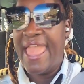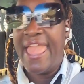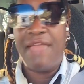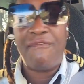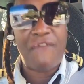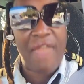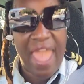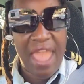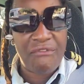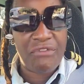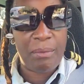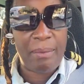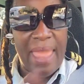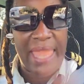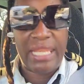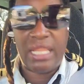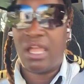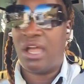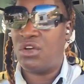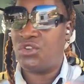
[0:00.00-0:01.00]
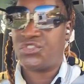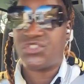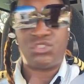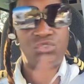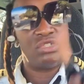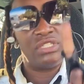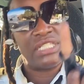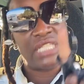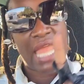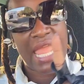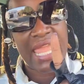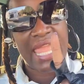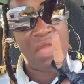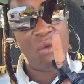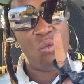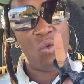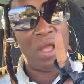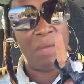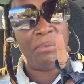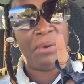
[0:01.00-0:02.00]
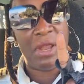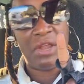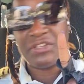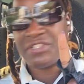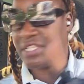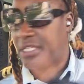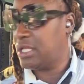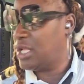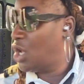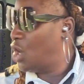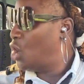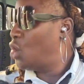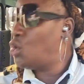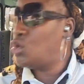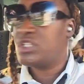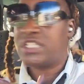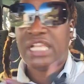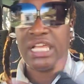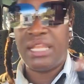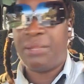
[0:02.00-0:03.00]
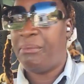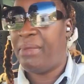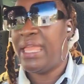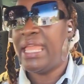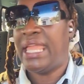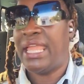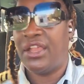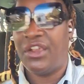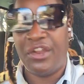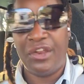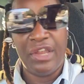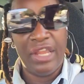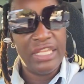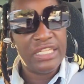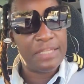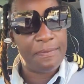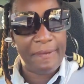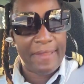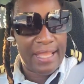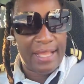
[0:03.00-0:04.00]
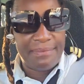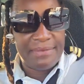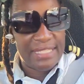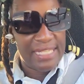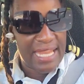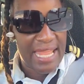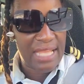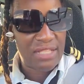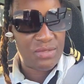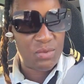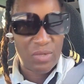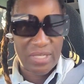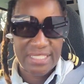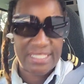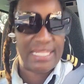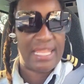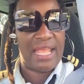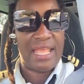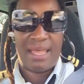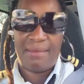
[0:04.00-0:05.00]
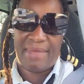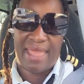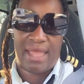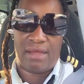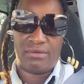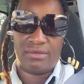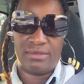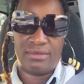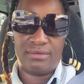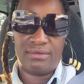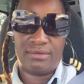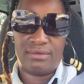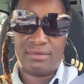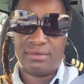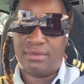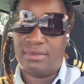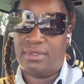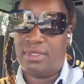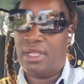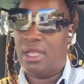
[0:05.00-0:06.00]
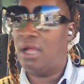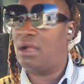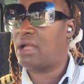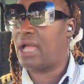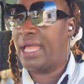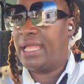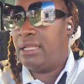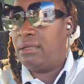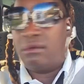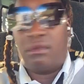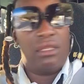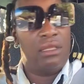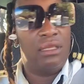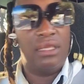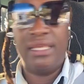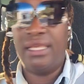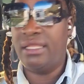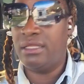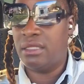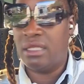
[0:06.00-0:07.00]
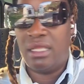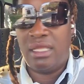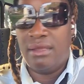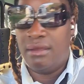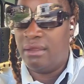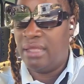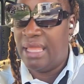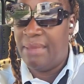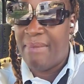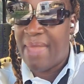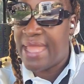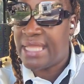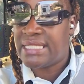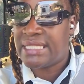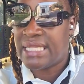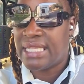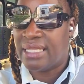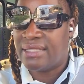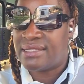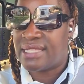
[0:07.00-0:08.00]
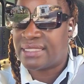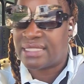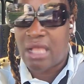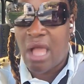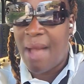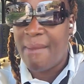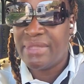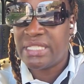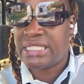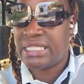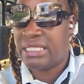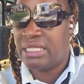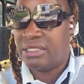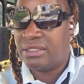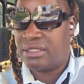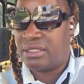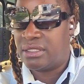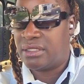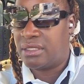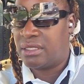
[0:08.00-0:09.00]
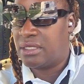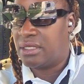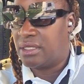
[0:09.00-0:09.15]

If everybody goes as soon as they get one person, who's gonna be here to pick up the next ones that come out? Okay, it makes sense. It's common sense.